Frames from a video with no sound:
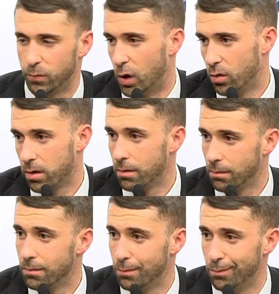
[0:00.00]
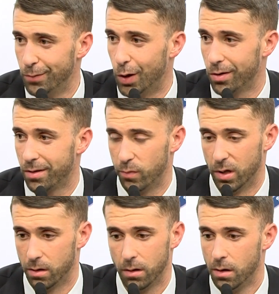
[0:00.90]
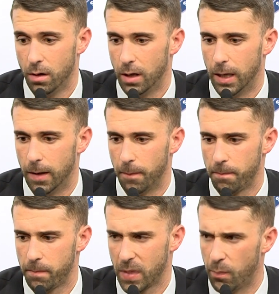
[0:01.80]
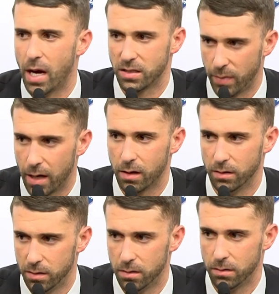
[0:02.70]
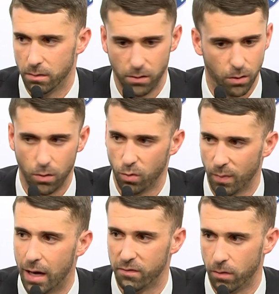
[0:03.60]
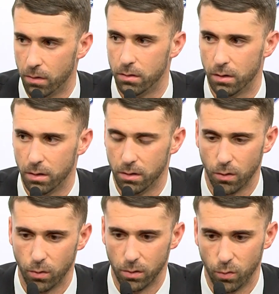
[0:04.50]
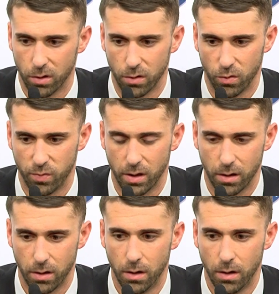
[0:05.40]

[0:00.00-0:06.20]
Both, but... the back-to-back is, you know, we're mindful. You know, we're a group that,